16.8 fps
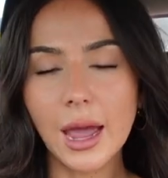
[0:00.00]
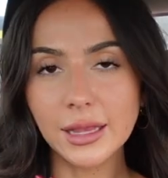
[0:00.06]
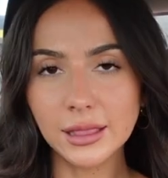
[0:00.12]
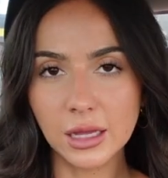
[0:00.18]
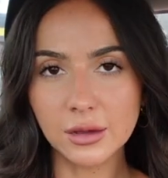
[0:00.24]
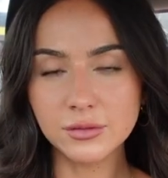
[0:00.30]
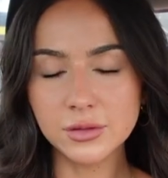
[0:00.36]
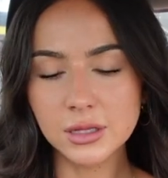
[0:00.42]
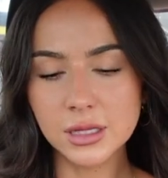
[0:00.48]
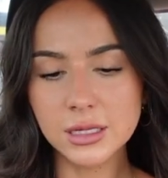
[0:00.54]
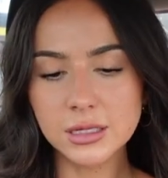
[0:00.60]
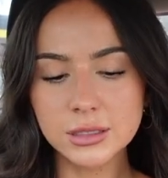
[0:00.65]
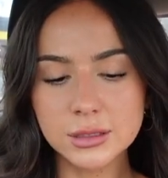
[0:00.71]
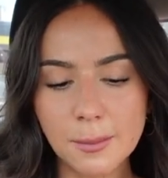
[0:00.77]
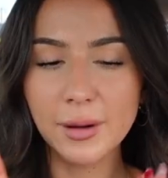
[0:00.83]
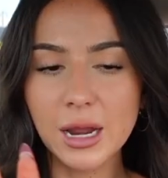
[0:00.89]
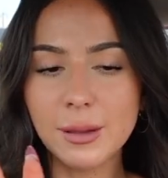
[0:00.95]
I loved
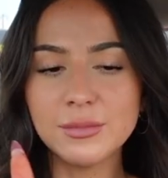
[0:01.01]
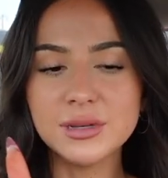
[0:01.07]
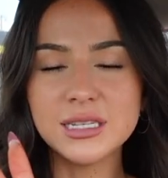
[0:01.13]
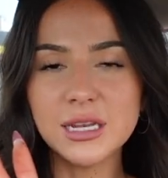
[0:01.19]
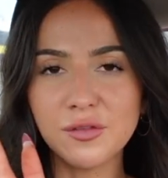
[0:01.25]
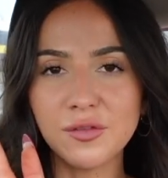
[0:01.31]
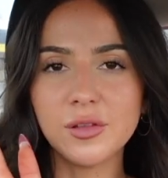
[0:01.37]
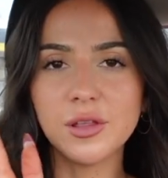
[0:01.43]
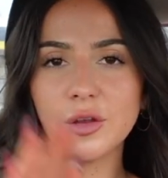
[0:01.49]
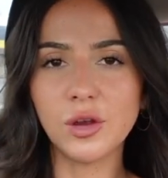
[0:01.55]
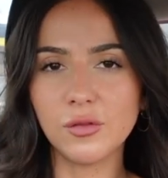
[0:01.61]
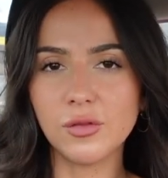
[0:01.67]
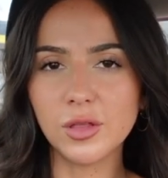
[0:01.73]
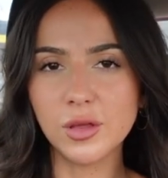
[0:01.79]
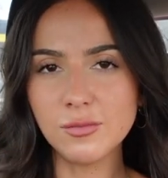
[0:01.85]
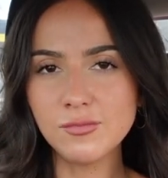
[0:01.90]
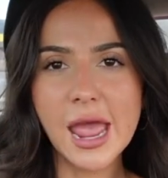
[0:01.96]
these, but I'm definitely
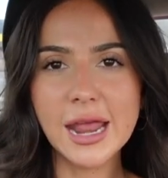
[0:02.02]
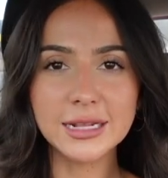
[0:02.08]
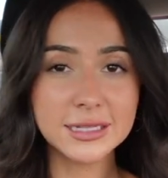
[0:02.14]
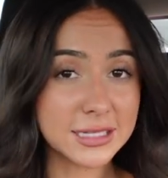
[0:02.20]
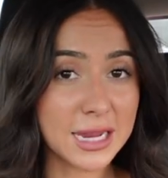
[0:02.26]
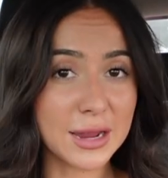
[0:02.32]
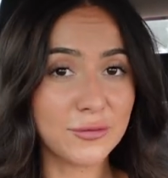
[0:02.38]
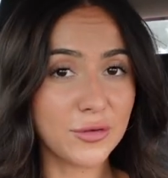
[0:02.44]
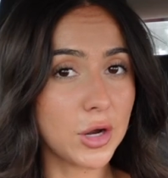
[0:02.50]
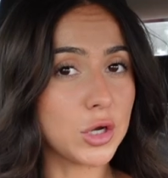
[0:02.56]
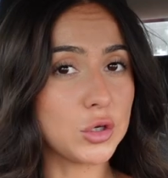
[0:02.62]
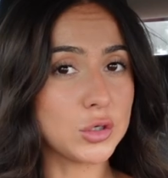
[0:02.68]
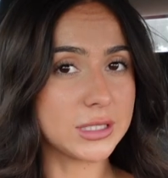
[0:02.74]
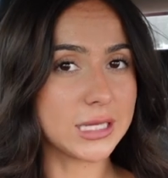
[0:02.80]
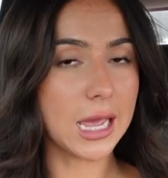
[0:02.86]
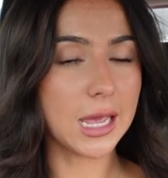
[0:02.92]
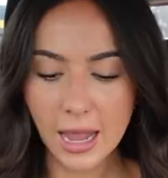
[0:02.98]
over them. And it's time for a
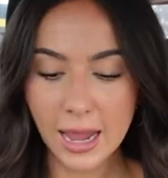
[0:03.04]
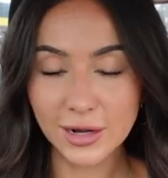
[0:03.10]
new set.